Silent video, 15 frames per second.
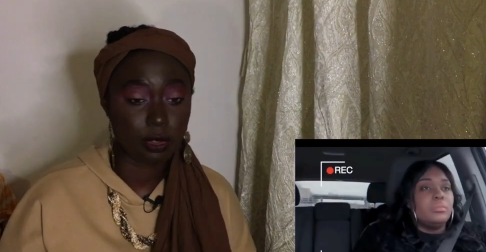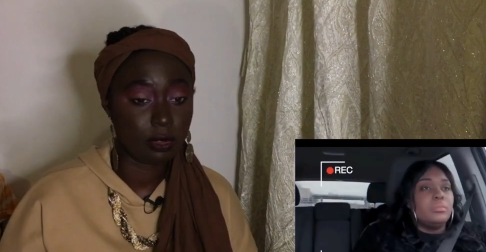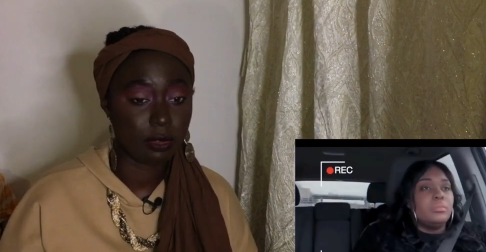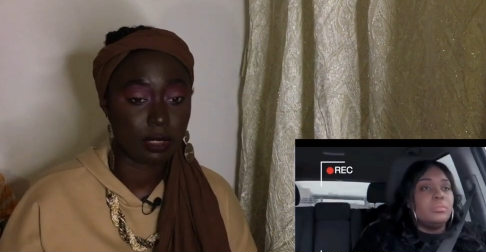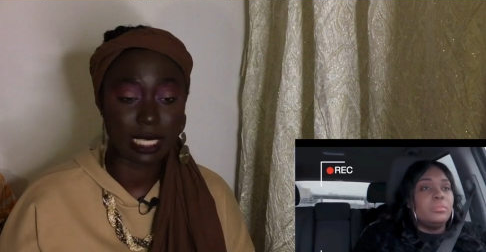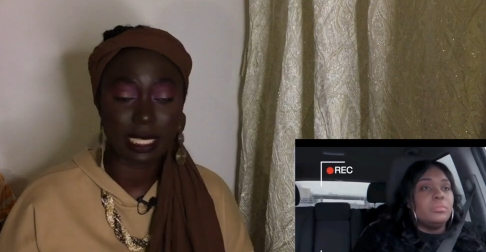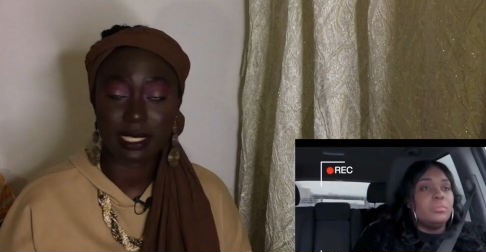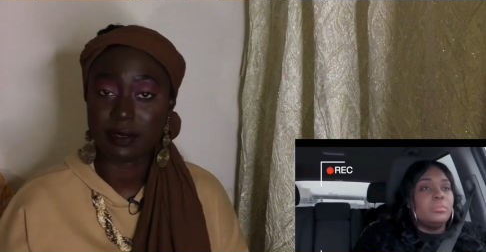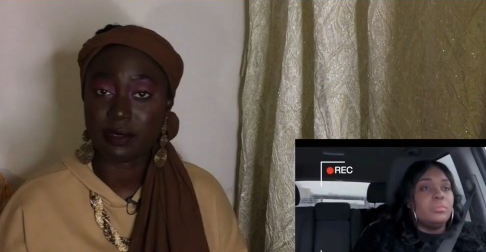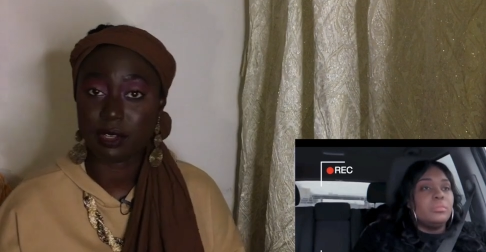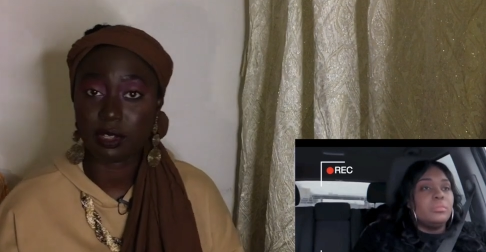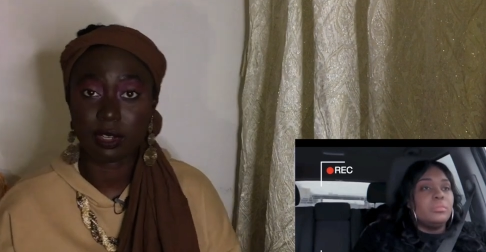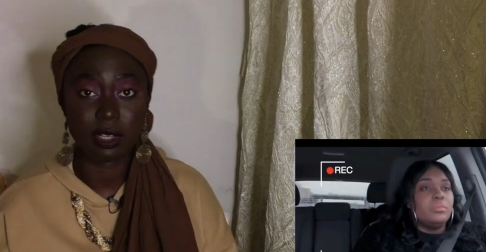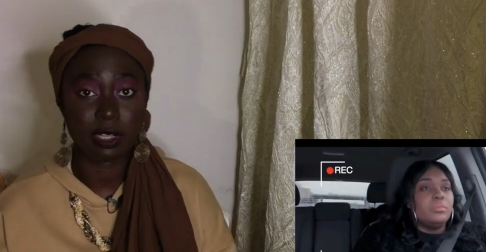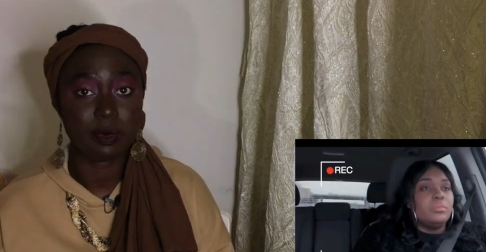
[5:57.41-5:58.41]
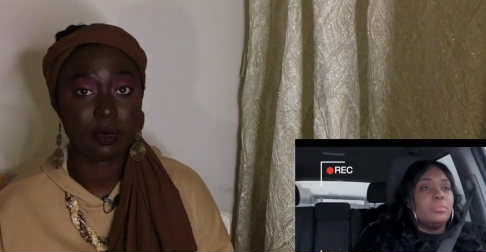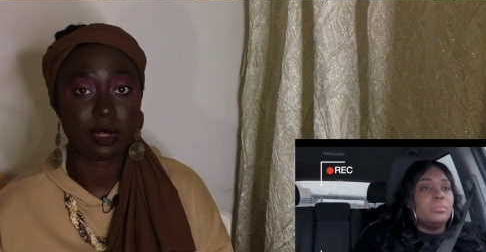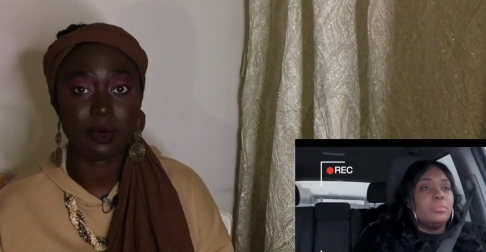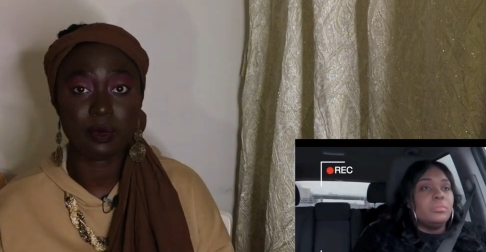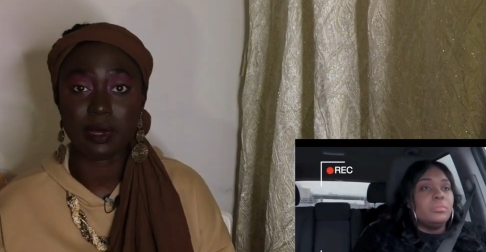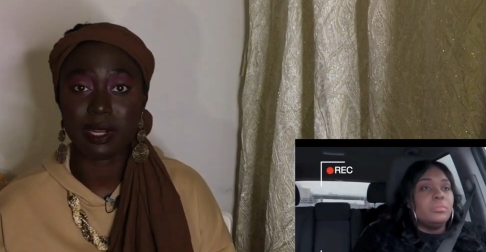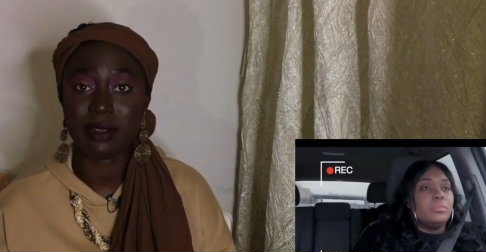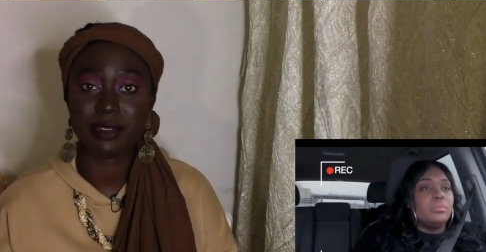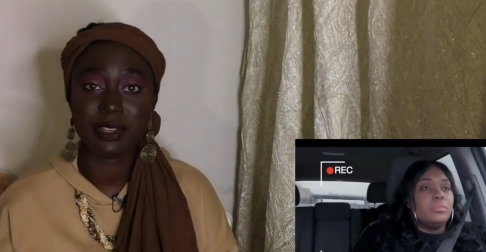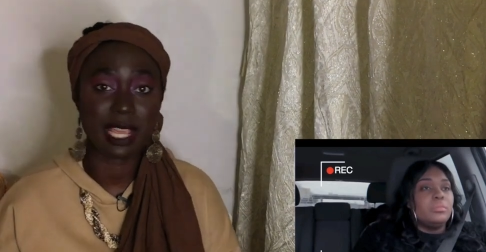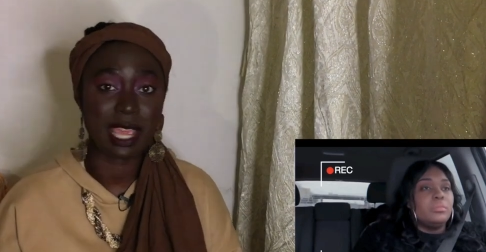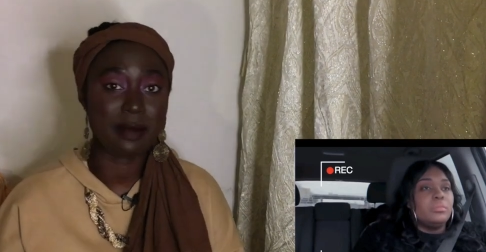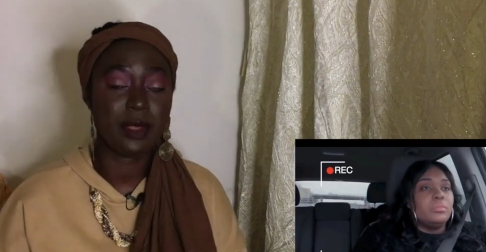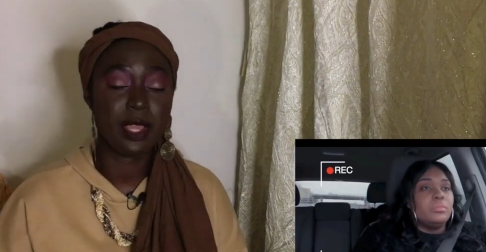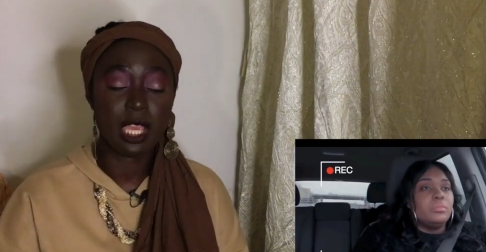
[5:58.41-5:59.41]
Speaker 1: Like seven o'clock in the morning, whatever time,
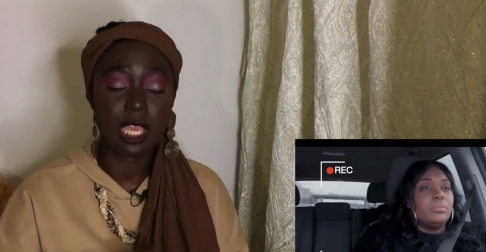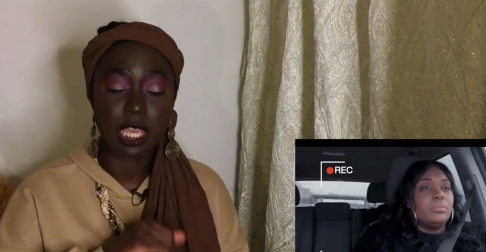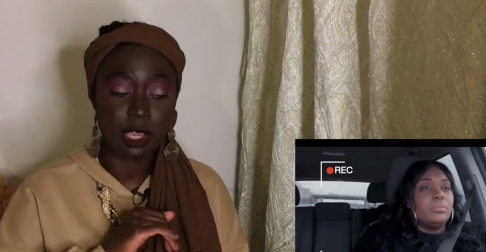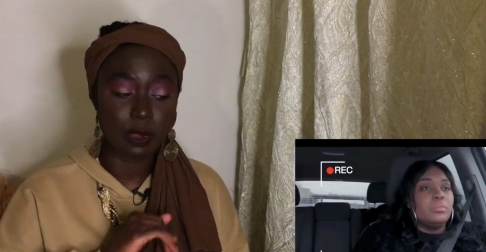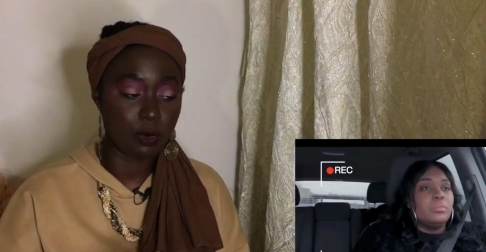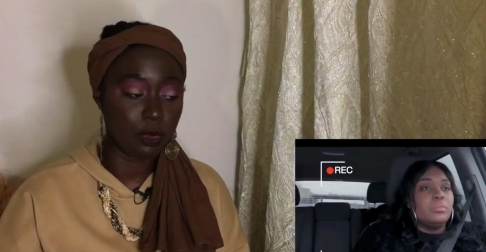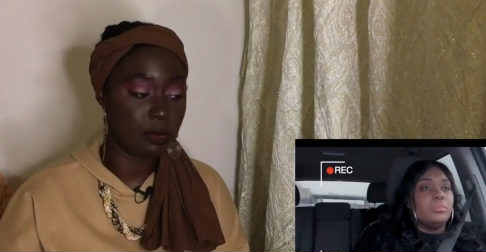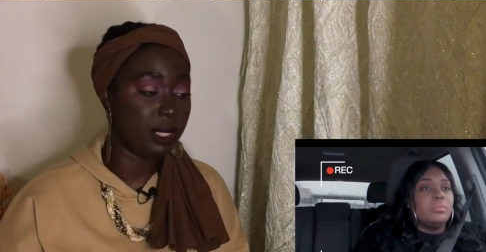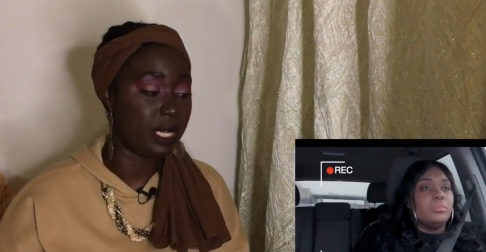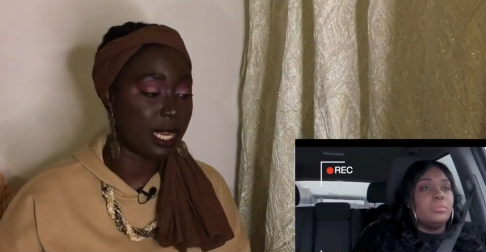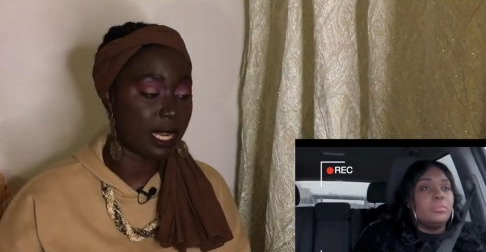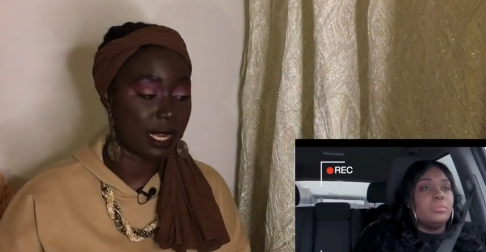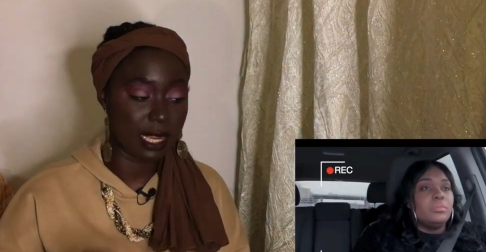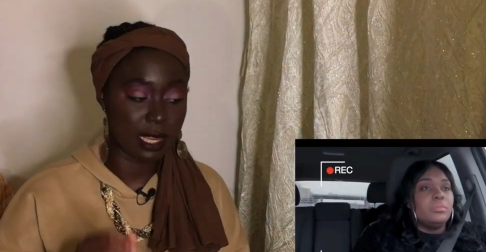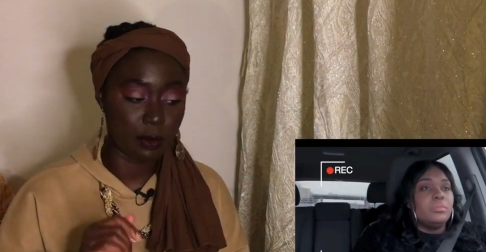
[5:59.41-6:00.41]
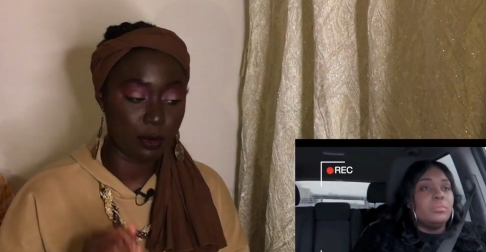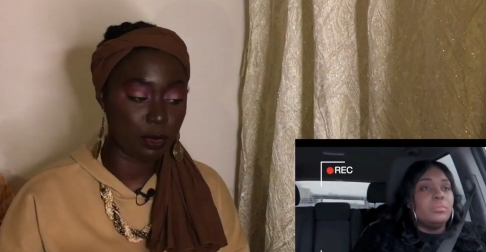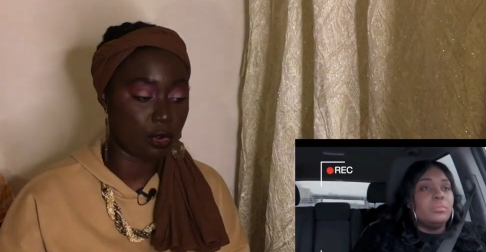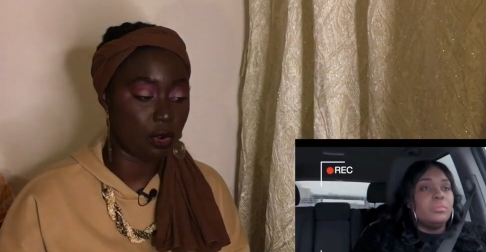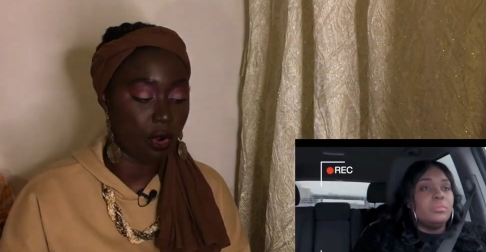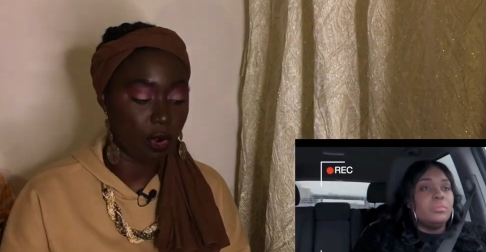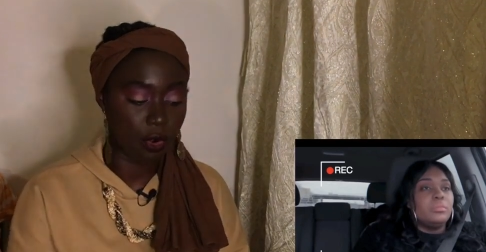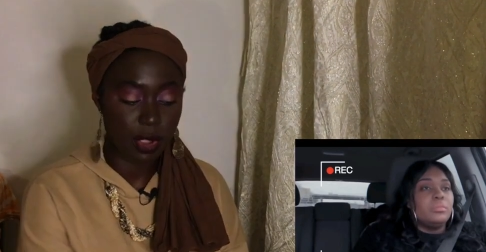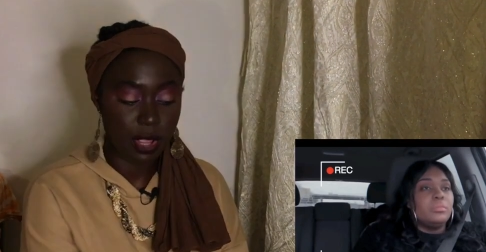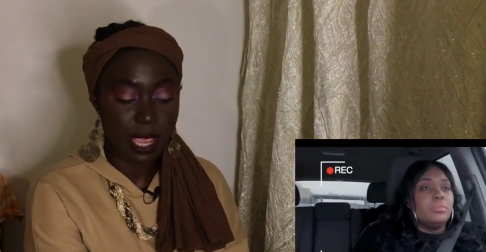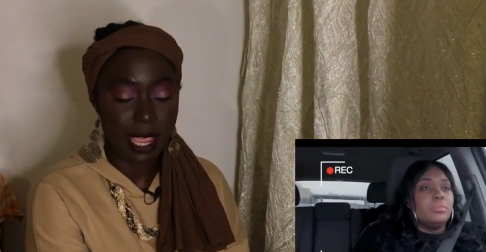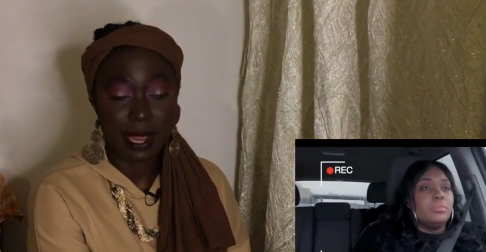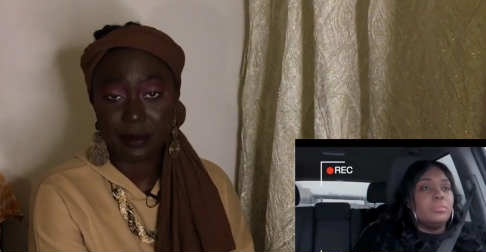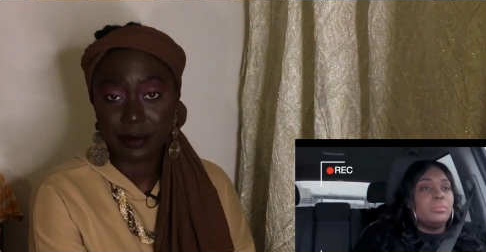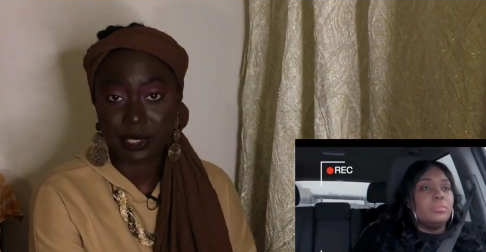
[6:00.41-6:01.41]
he would be there. He would call, and
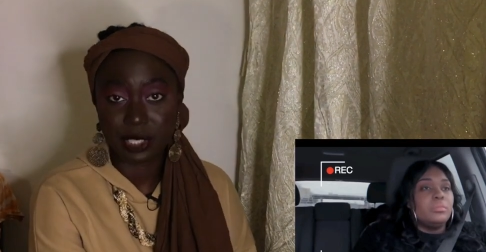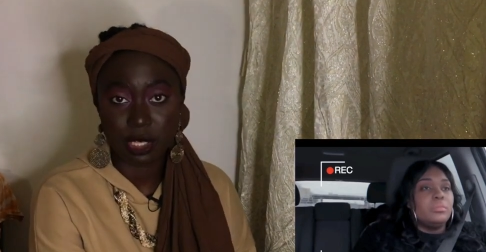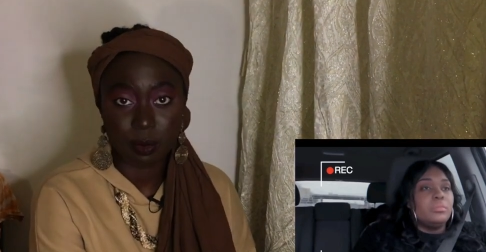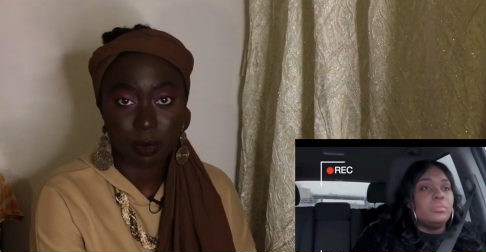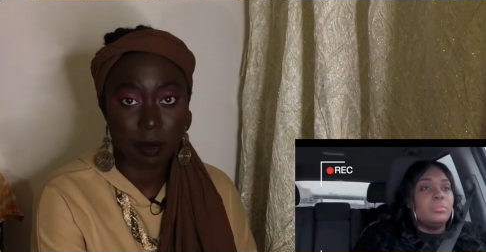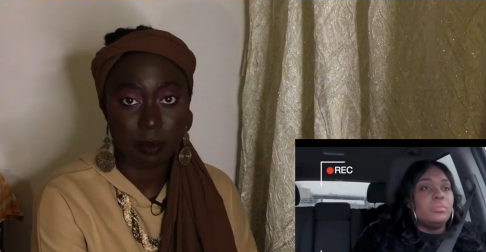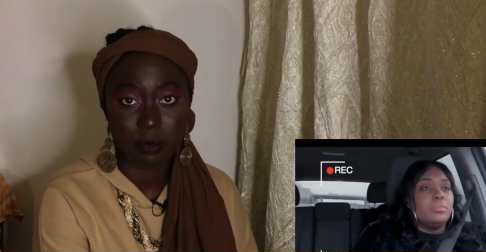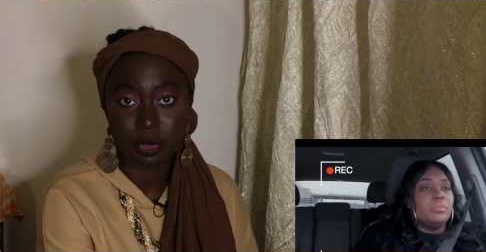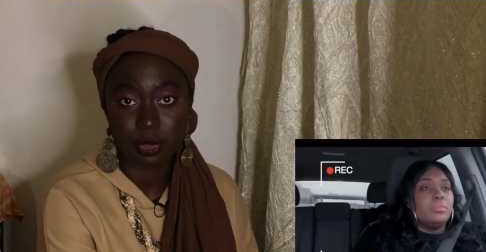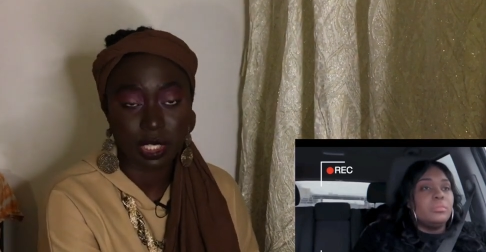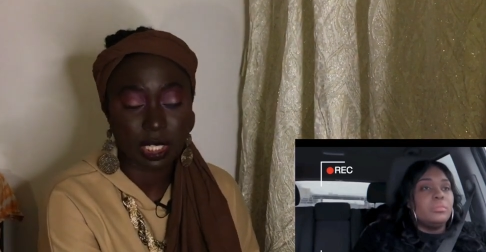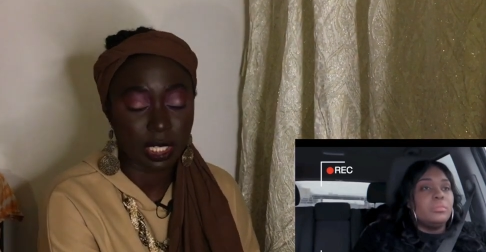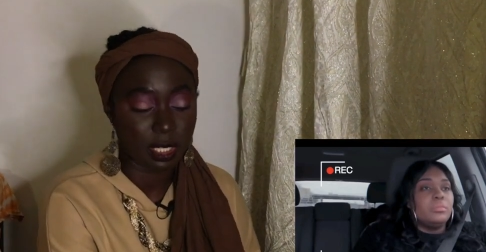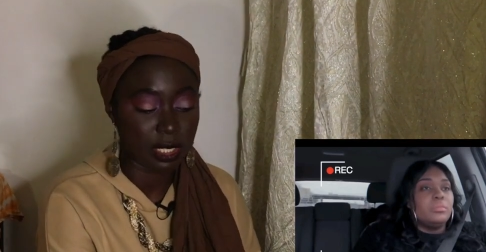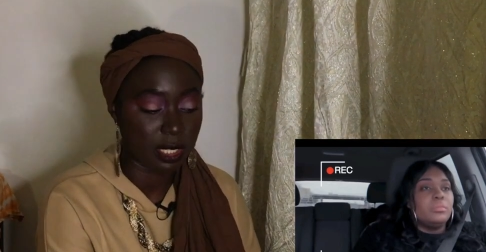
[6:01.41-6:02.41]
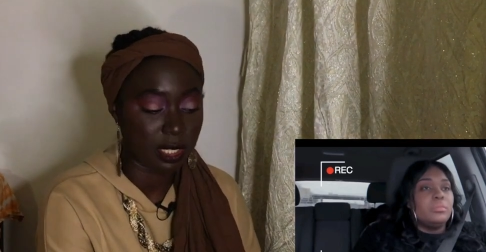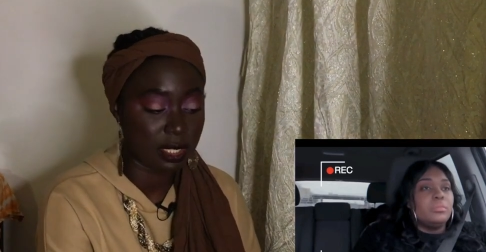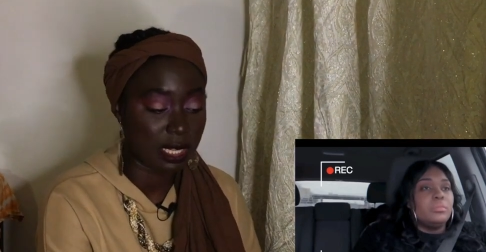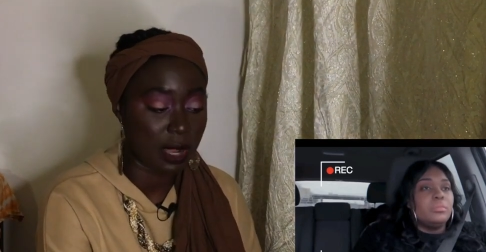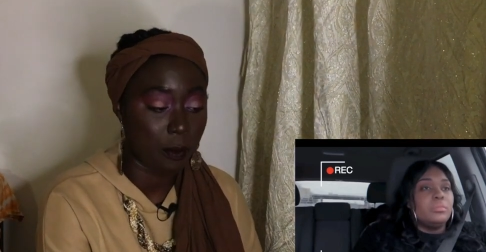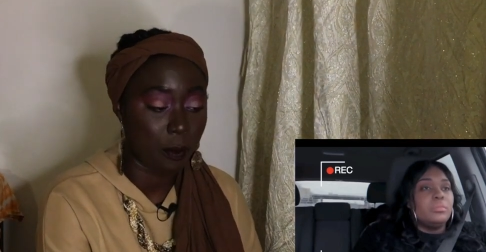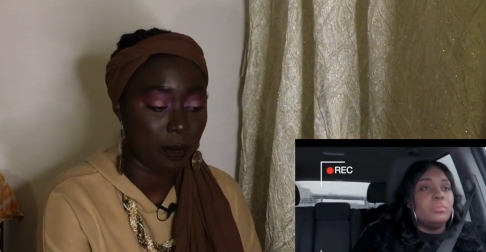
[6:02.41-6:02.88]
it wasn't a problem. So she doesn't understand